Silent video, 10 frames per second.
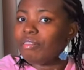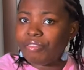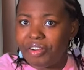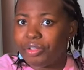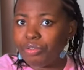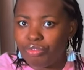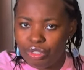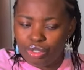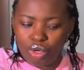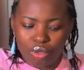very good
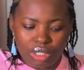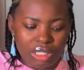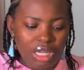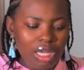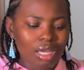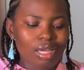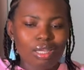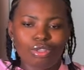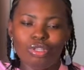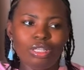results.
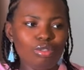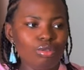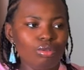You need